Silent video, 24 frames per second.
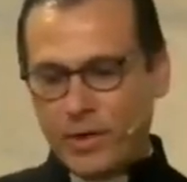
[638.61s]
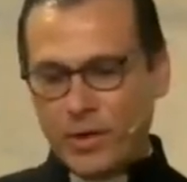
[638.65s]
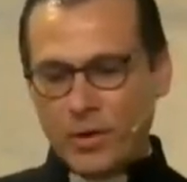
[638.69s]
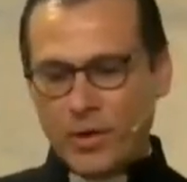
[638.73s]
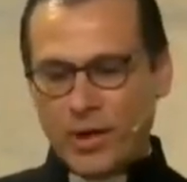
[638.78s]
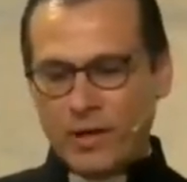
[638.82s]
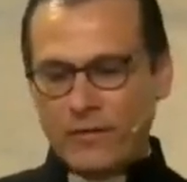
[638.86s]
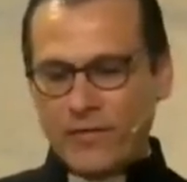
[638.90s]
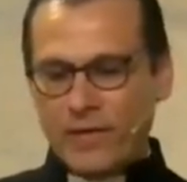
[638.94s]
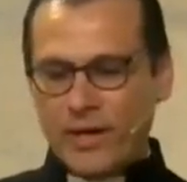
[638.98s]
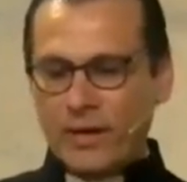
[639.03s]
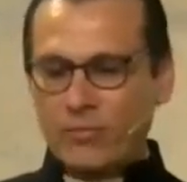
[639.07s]

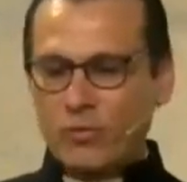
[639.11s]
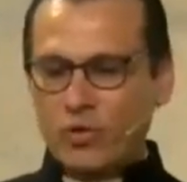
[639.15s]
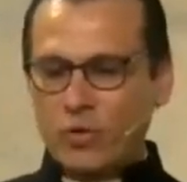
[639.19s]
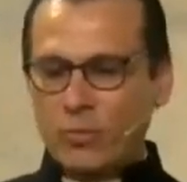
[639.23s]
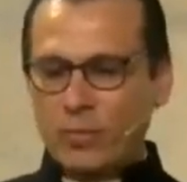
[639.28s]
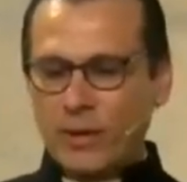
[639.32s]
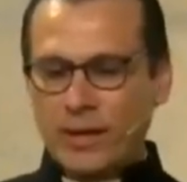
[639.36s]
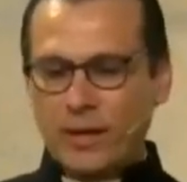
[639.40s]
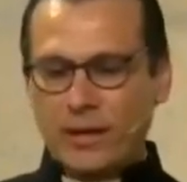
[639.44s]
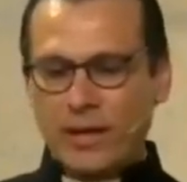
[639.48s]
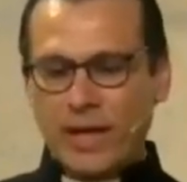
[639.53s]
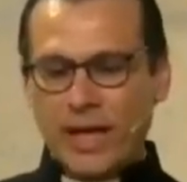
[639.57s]
you have come to
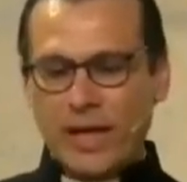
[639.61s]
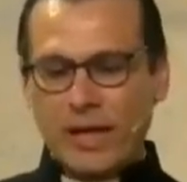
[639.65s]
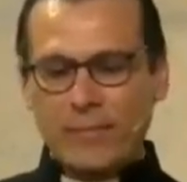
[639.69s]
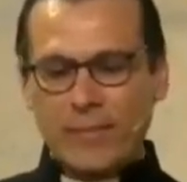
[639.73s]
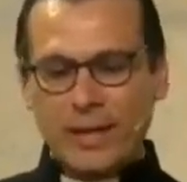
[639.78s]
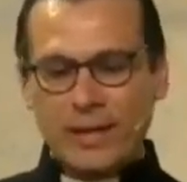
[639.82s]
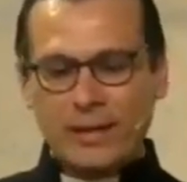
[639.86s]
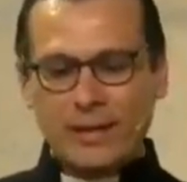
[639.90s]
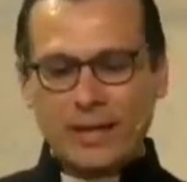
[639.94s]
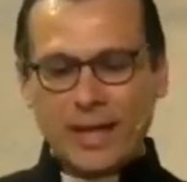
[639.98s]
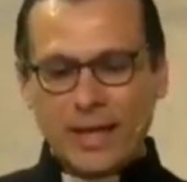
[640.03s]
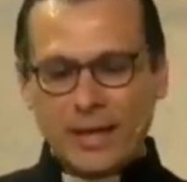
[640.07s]
Bethlehem,
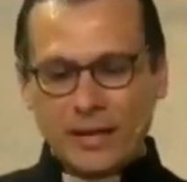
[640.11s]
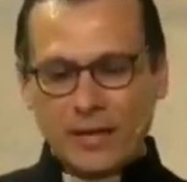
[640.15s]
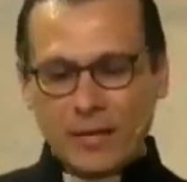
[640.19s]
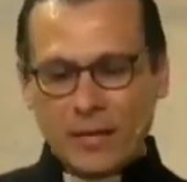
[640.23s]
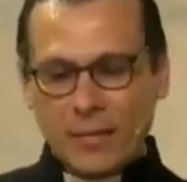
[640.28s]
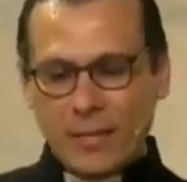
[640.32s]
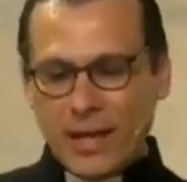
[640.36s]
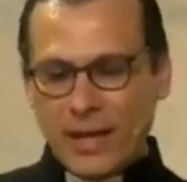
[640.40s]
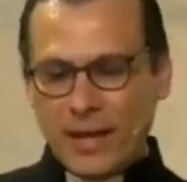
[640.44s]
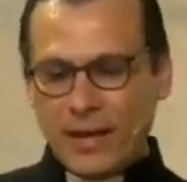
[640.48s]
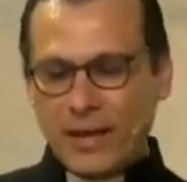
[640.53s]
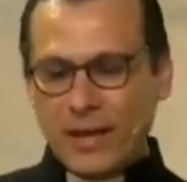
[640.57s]
and like
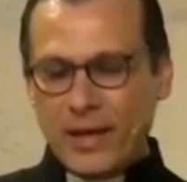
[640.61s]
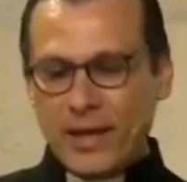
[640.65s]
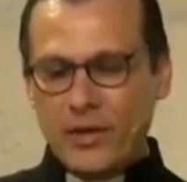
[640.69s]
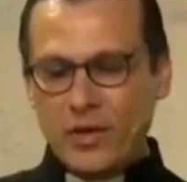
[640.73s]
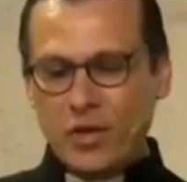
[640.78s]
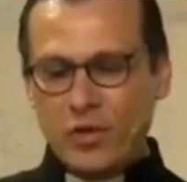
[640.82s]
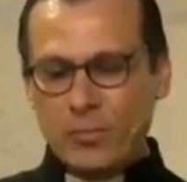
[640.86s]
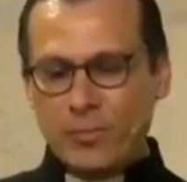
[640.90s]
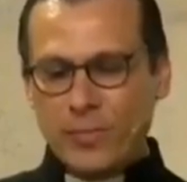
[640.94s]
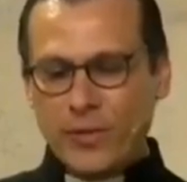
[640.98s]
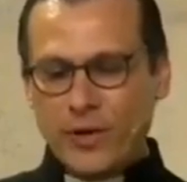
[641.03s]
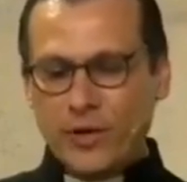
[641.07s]
the Magi,
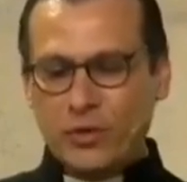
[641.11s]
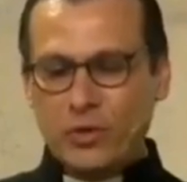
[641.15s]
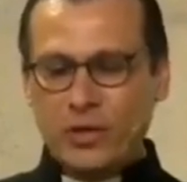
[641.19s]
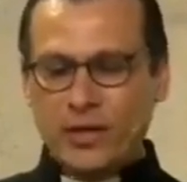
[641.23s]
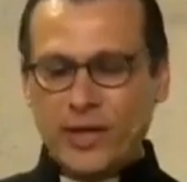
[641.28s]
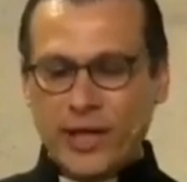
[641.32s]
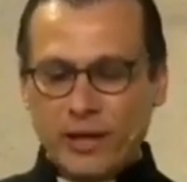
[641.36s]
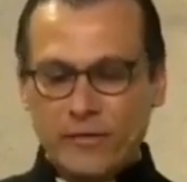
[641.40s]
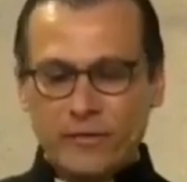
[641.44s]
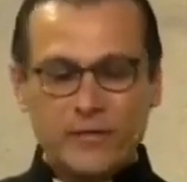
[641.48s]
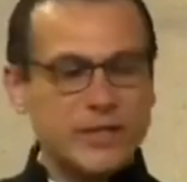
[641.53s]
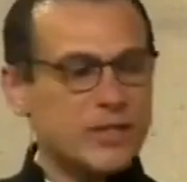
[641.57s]
you
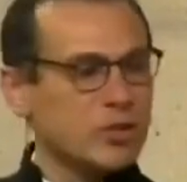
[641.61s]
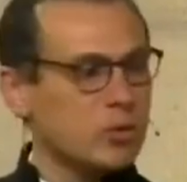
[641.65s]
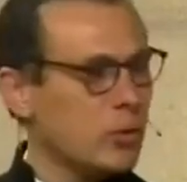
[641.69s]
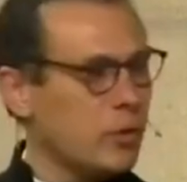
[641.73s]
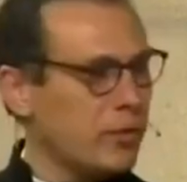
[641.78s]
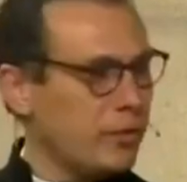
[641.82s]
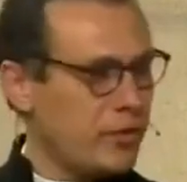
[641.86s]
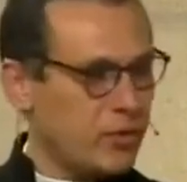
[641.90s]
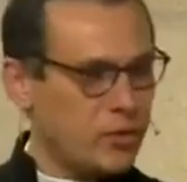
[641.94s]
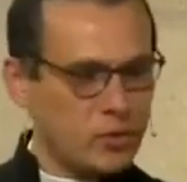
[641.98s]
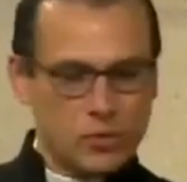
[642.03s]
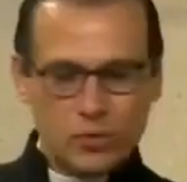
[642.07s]
brought gifts
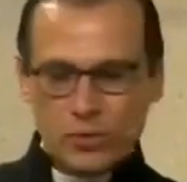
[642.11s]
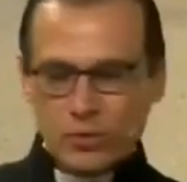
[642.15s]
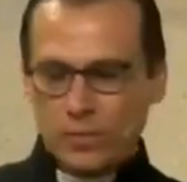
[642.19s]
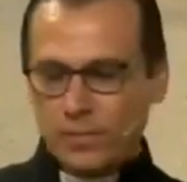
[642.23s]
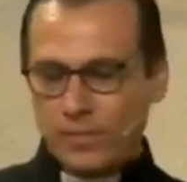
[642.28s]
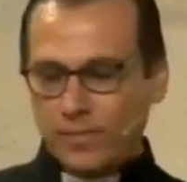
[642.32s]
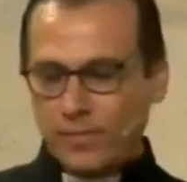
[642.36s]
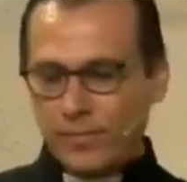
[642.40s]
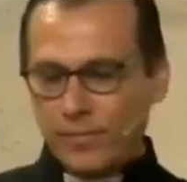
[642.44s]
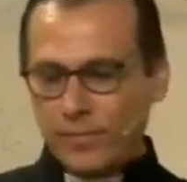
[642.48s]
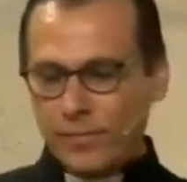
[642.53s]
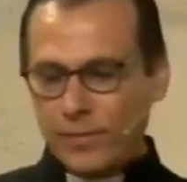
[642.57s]
with you,
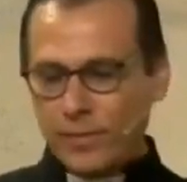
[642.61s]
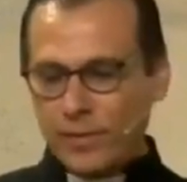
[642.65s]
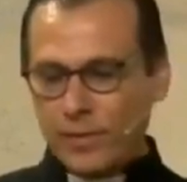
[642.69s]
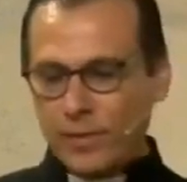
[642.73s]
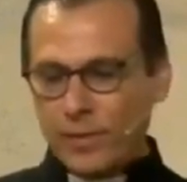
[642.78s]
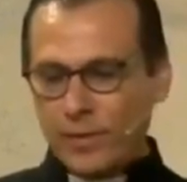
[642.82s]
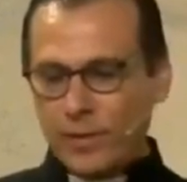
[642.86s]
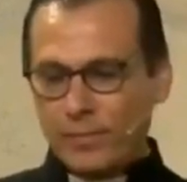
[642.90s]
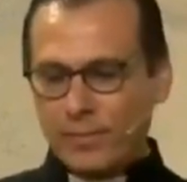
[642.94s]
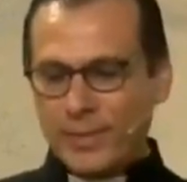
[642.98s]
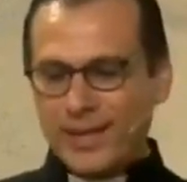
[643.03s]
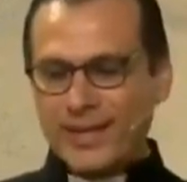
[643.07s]

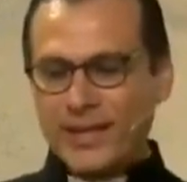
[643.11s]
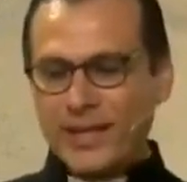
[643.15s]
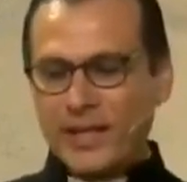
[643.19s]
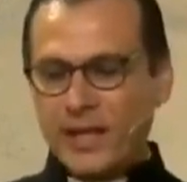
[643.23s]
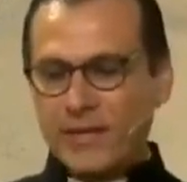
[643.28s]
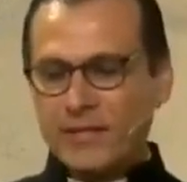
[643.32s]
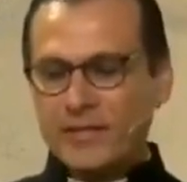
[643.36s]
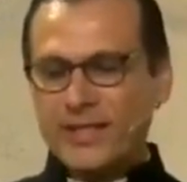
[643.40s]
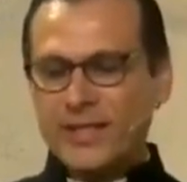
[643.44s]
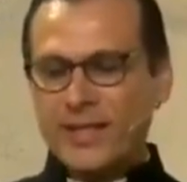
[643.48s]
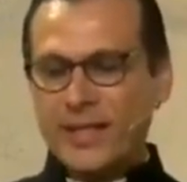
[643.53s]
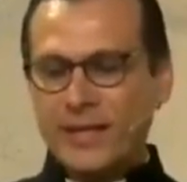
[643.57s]
but
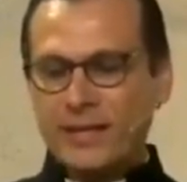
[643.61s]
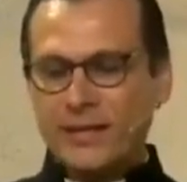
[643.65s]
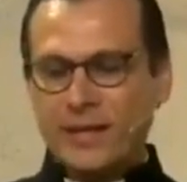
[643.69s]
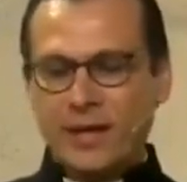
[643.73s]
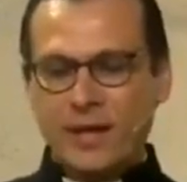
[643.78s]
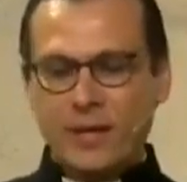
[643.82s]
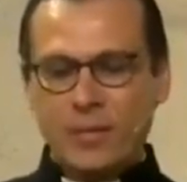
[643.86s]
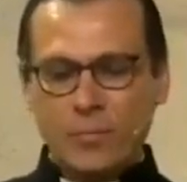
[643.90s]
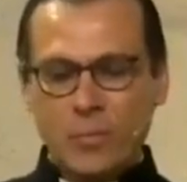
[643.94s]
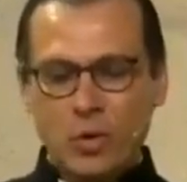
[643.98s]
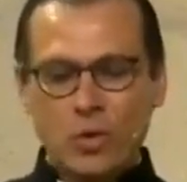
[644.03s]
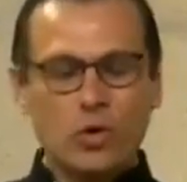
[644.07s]
gifts that
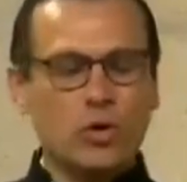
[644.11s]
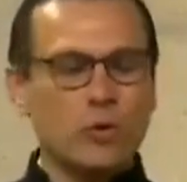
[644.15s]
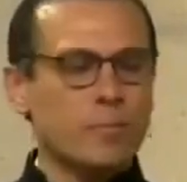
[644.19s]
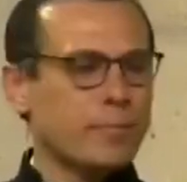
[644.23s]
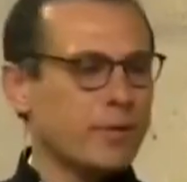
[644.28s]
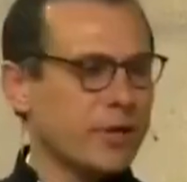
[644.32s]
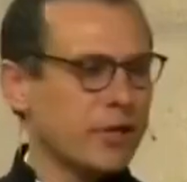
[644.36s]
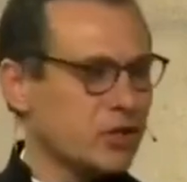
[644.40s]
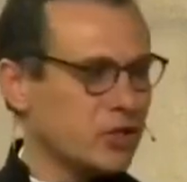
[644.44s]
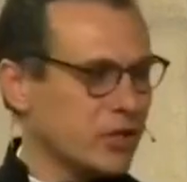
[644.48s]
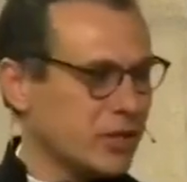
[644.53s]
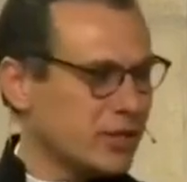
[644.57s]
are more
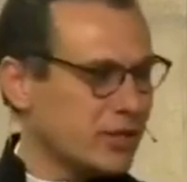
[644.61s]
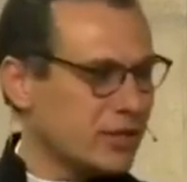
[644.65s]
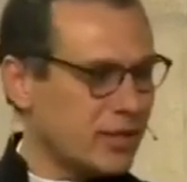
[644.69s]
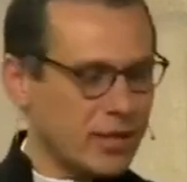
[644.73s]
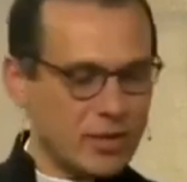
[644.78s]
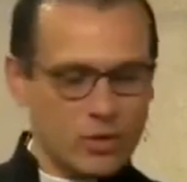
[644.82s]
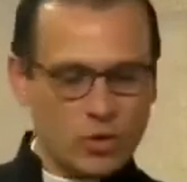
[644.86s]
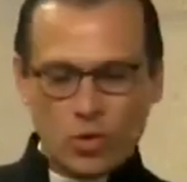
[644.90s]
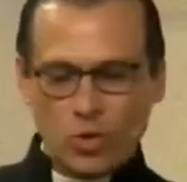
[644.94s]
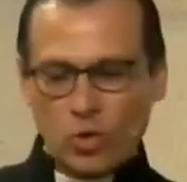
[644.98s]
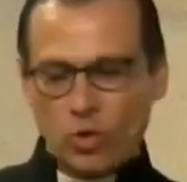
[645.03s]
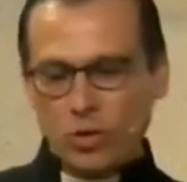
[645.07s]
precious
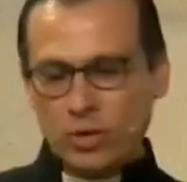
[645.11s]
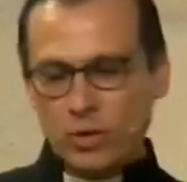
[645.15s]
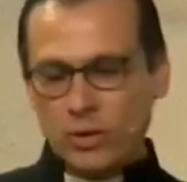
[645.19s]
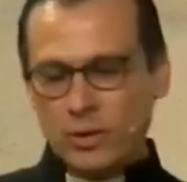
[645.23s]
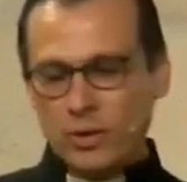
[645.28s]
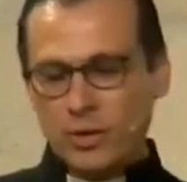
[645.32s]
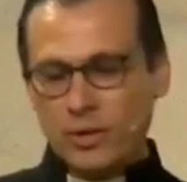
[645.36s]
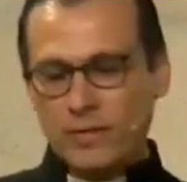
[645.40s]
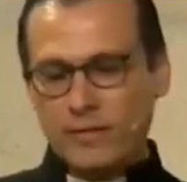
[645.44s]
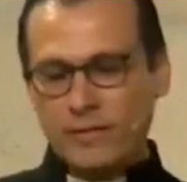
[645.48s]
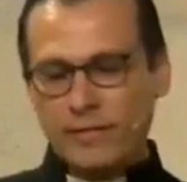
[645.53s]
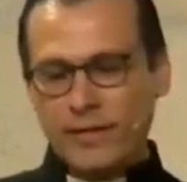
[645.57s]
than gold,
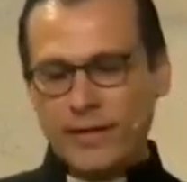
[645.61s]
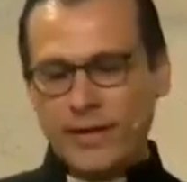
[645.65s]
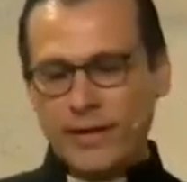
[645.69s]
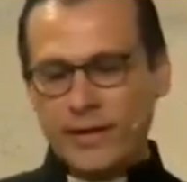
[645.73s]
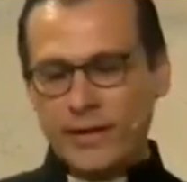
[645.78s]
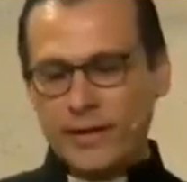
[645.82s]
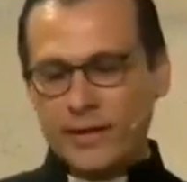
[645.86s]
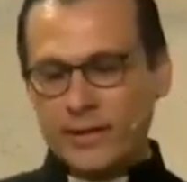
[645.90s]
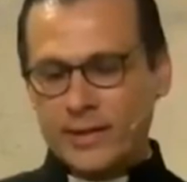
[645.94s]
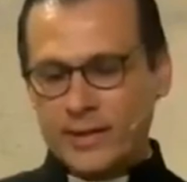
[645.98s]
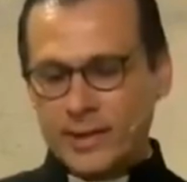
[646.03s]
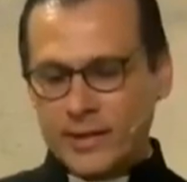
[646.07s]

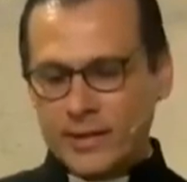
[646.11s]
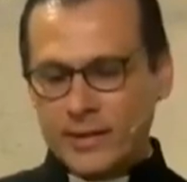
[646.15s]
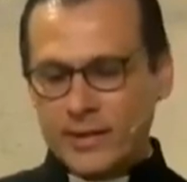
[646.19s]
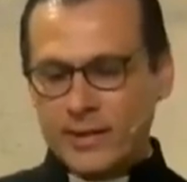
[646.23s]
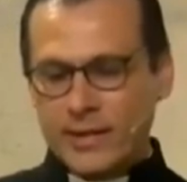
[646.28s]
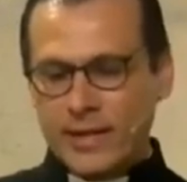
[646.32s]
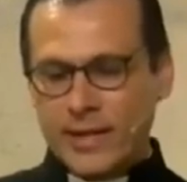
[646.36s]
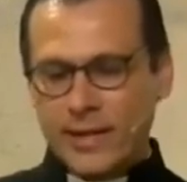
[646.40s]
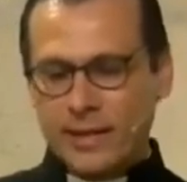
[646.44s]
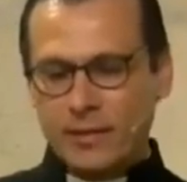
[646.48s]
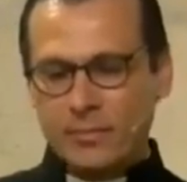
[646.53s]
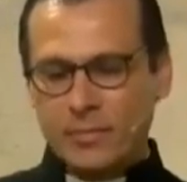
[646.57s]

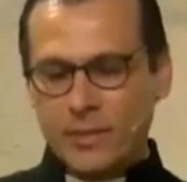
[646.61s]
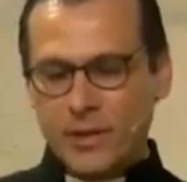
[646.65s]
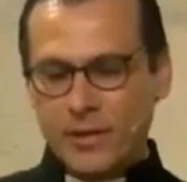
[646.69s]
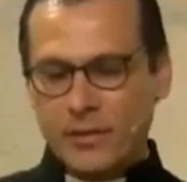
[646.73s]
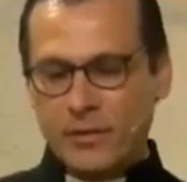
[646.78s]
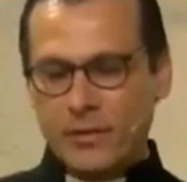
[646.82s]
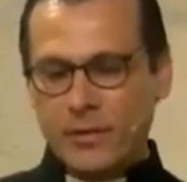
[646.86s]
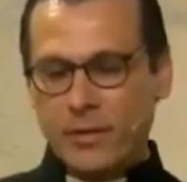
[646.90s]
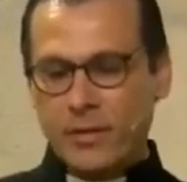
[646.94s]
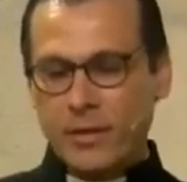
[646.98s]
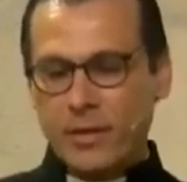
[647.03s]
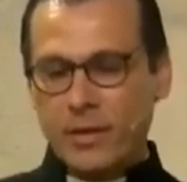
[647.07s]
frankincense, and
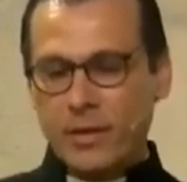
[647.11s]
myrrh.